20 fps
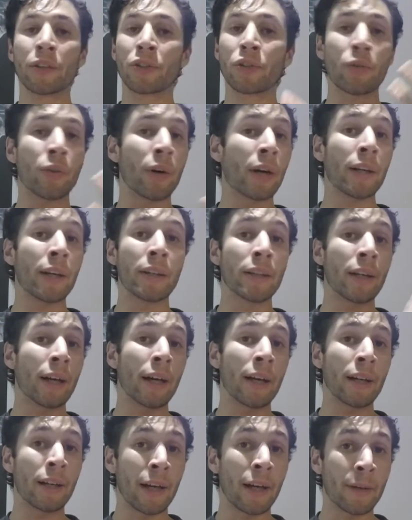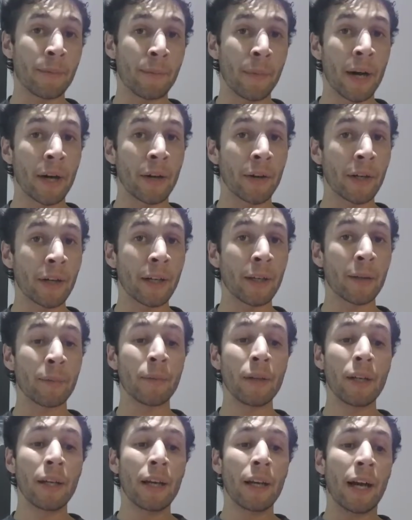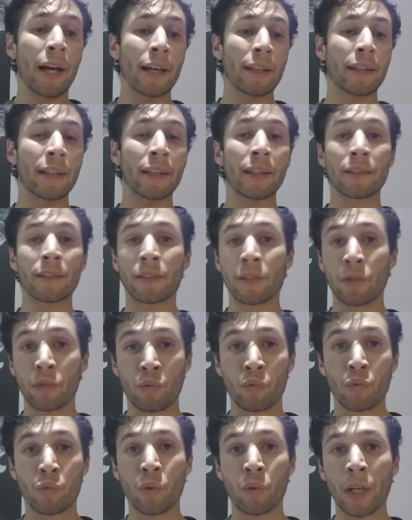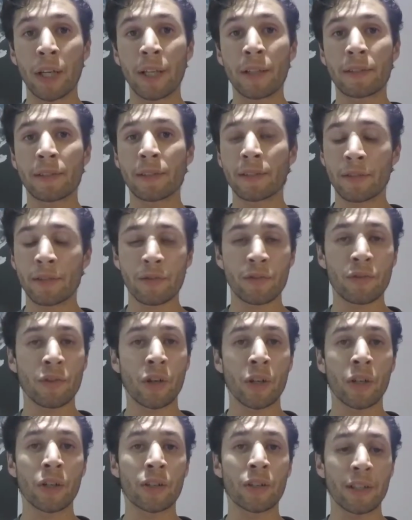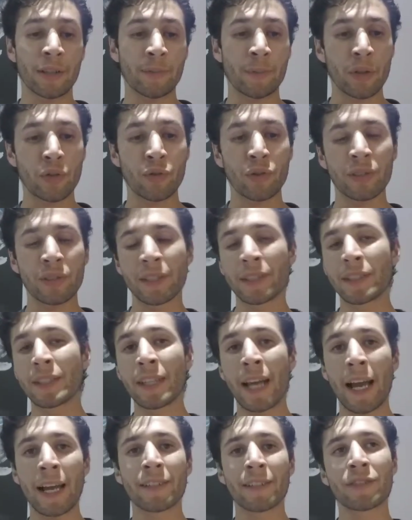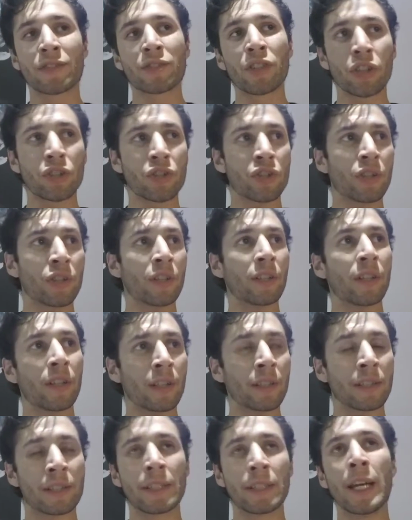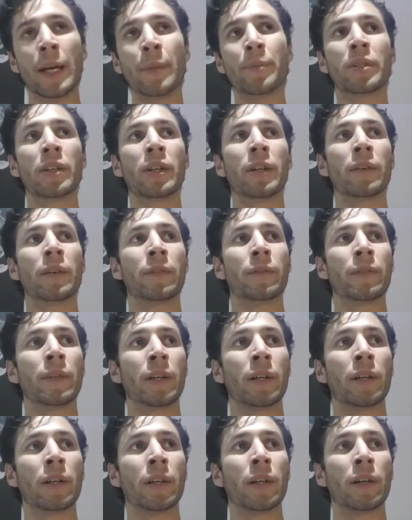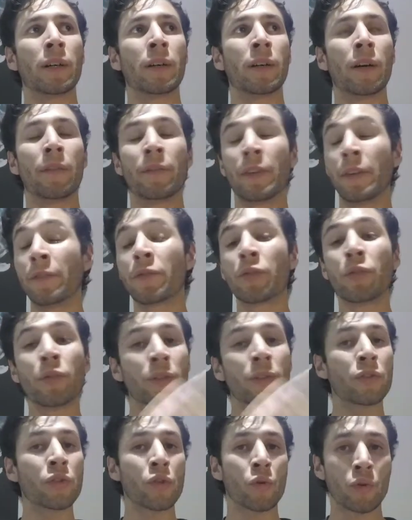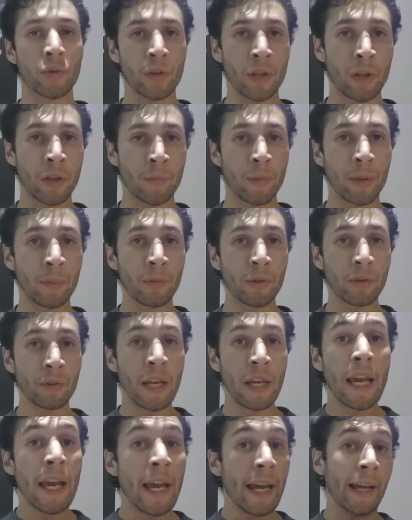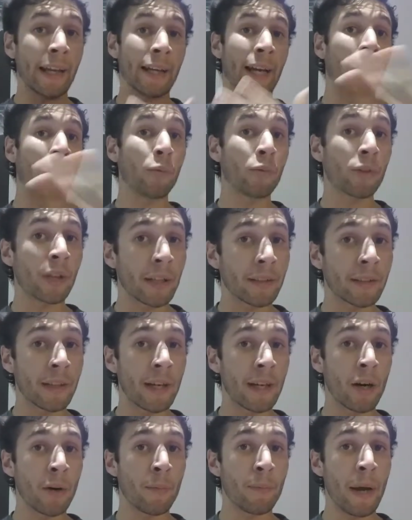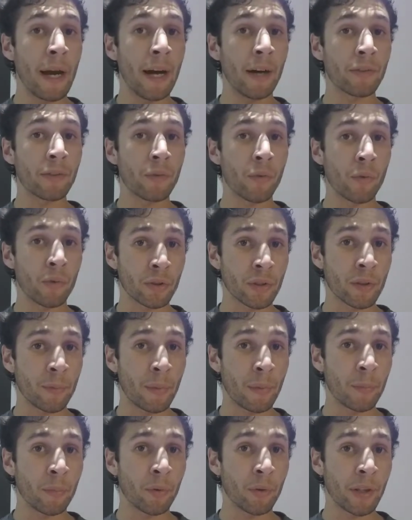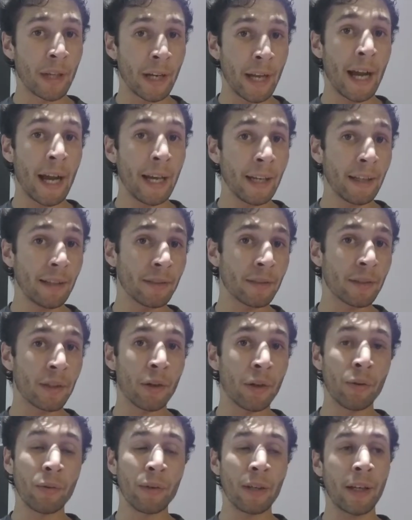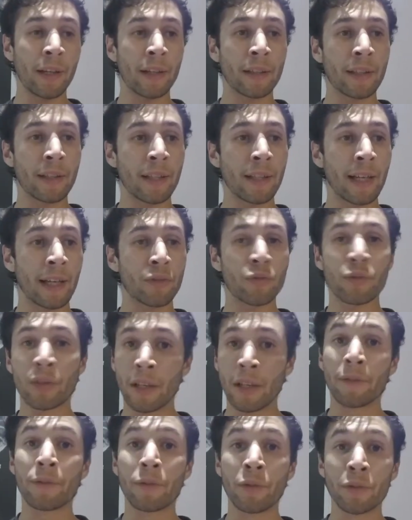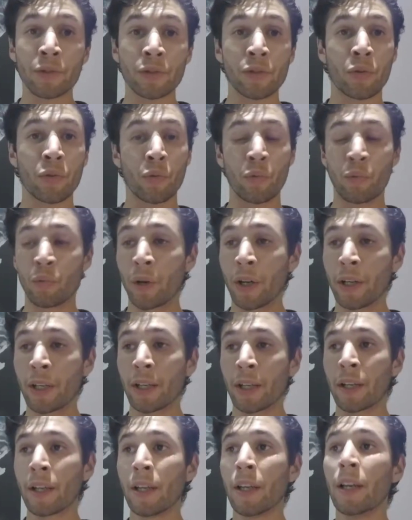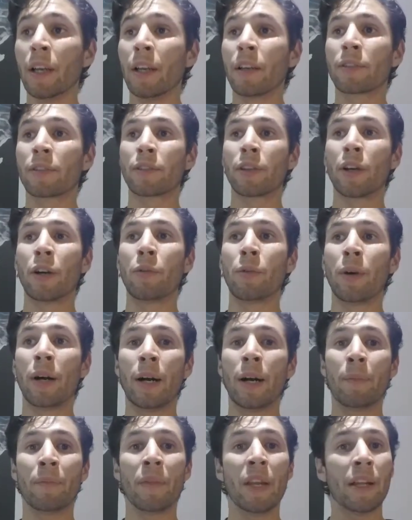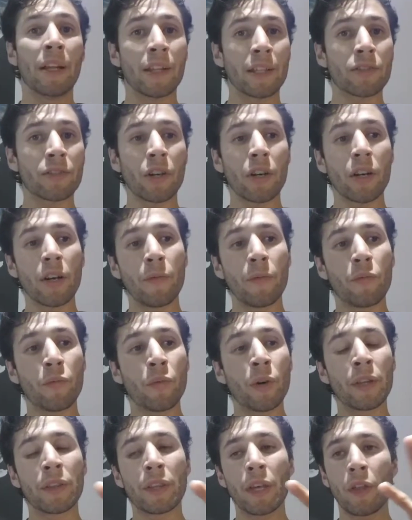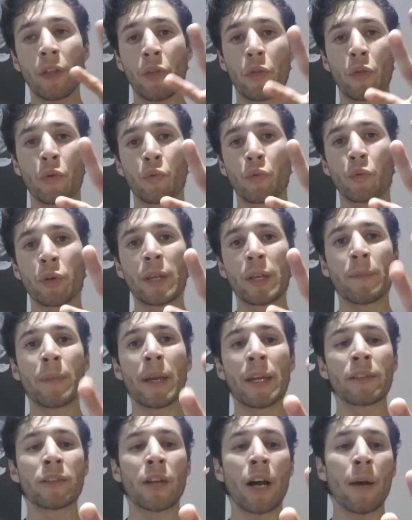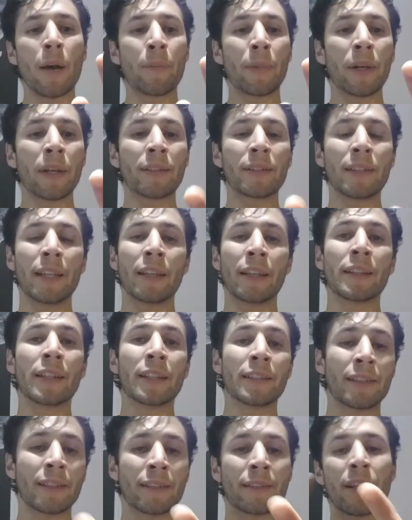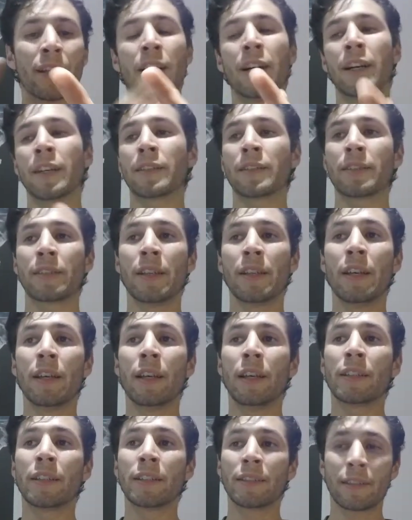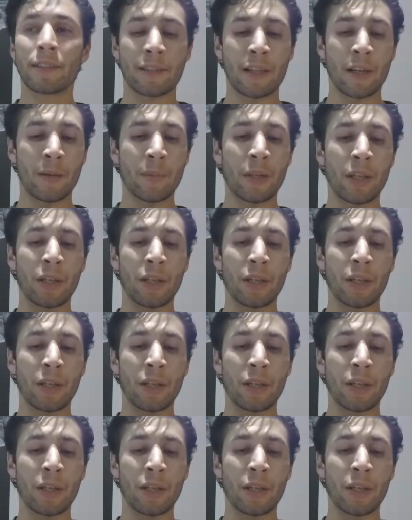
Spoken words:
So I admire him. I think it's a great start, especially since he has such a depth of influence towards other people's. And I would like to help out towards the people that I know and can actually influence through running. So let's start off with three main topics, and this is us. This is going to be